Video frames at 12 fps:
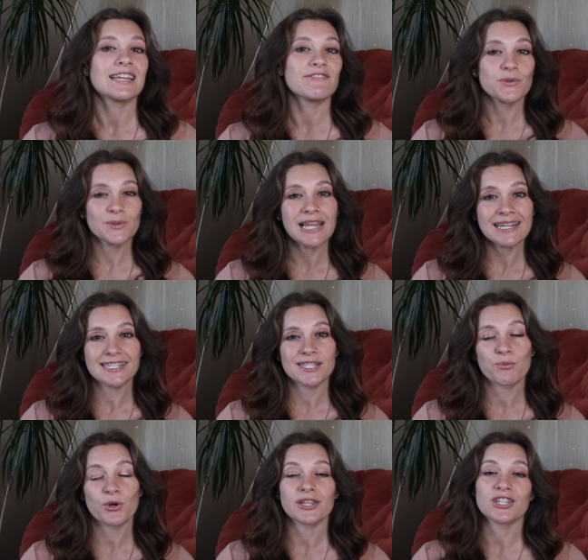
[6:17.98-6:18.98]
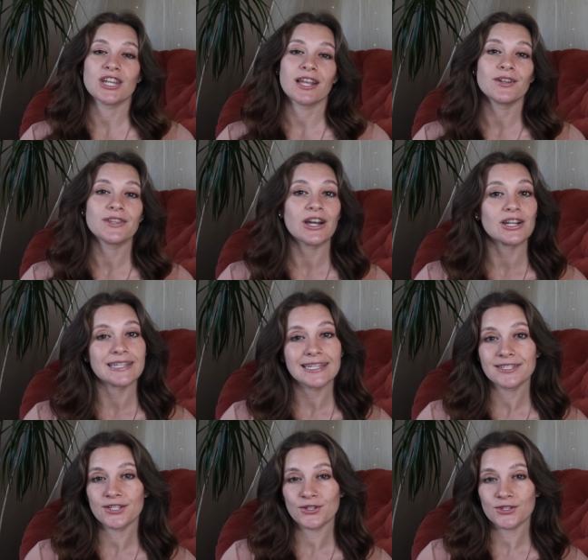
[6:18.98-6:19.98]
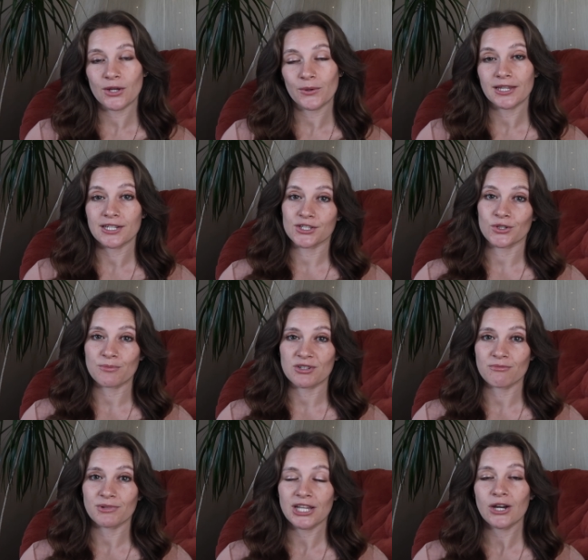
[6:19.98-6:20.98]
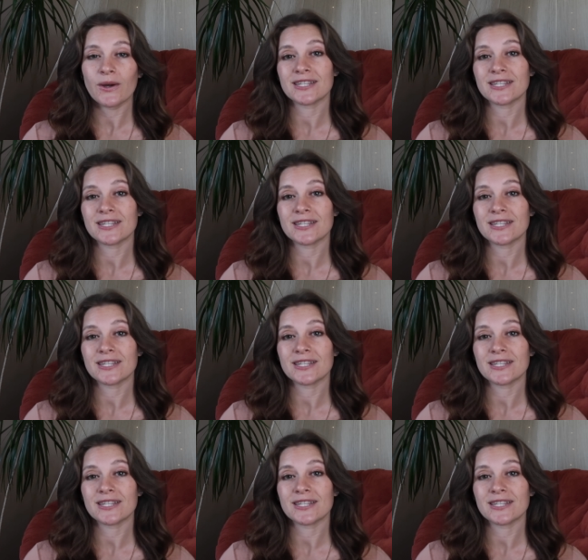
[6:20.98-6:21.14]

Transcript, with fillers: If you would like to support the channel, there are links to do so in the description below,